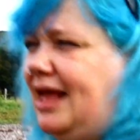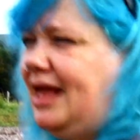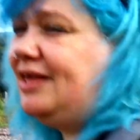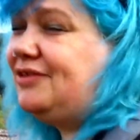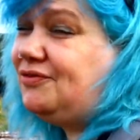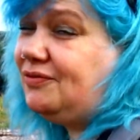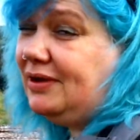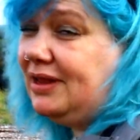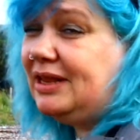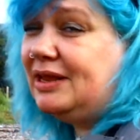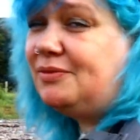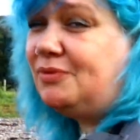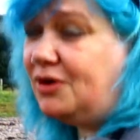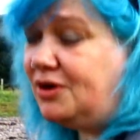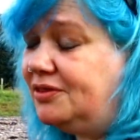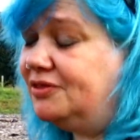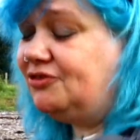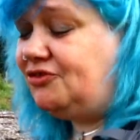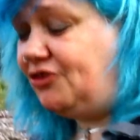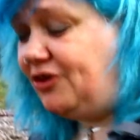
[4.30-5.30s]
It's really
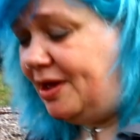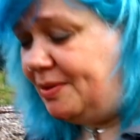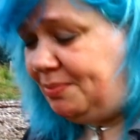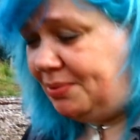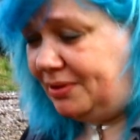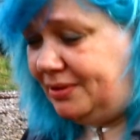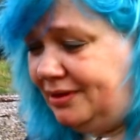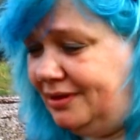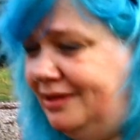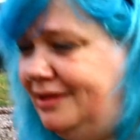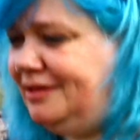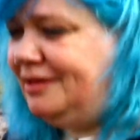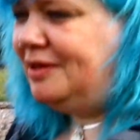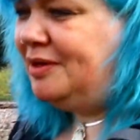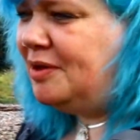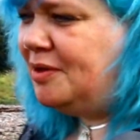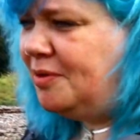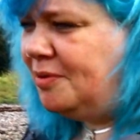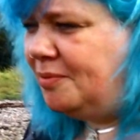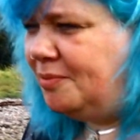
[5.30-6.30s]
worth the trip,
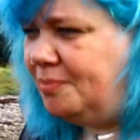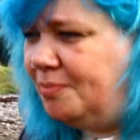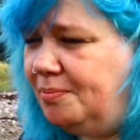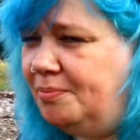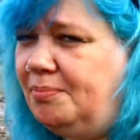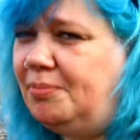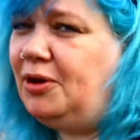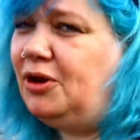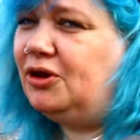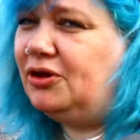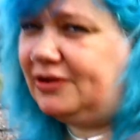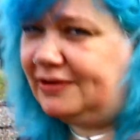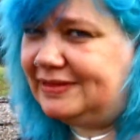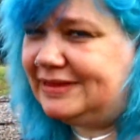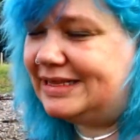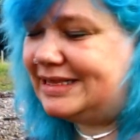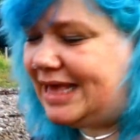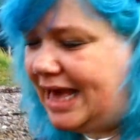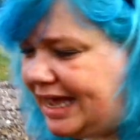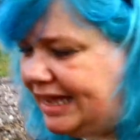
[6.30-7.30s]
but look at
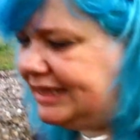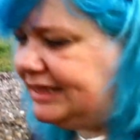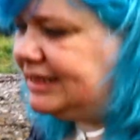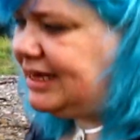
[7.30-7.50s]
the tide